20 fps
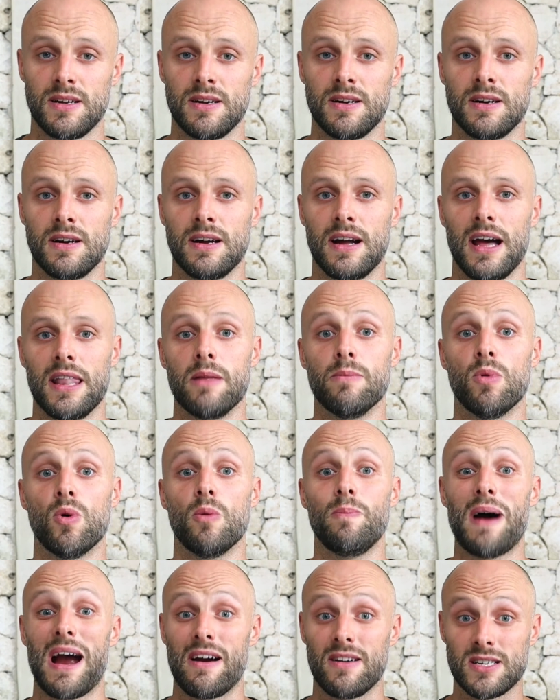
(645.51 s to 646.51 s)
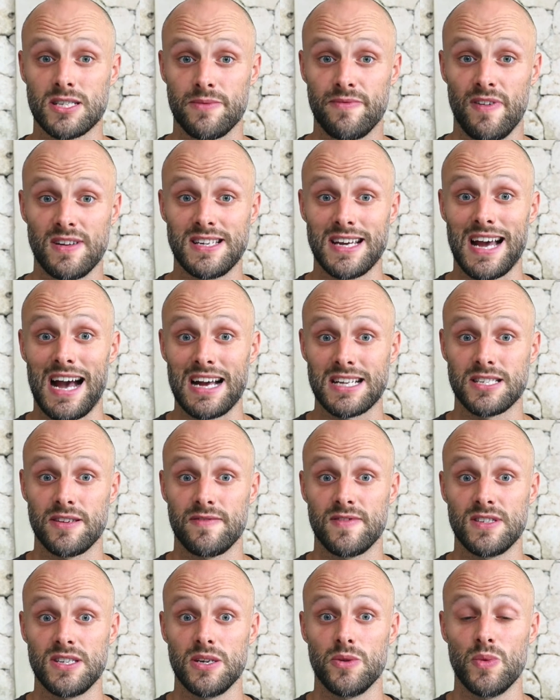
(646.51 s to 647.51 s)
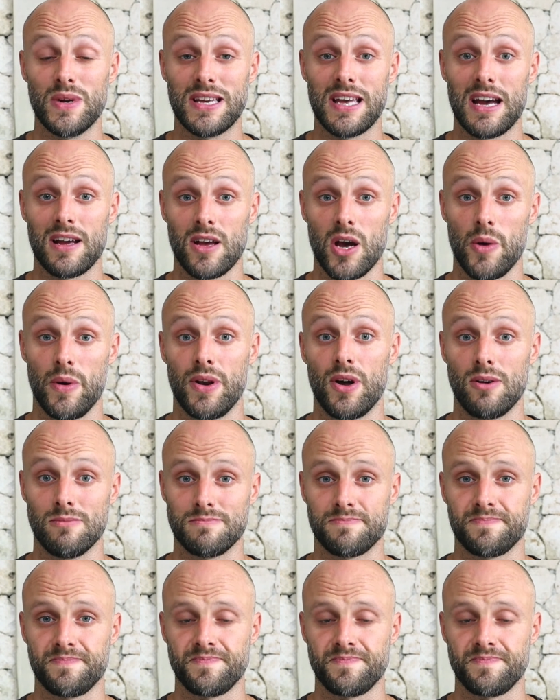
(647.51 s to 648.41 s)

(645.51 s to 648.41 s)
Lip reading: and the more parasympathetic activity we get going on.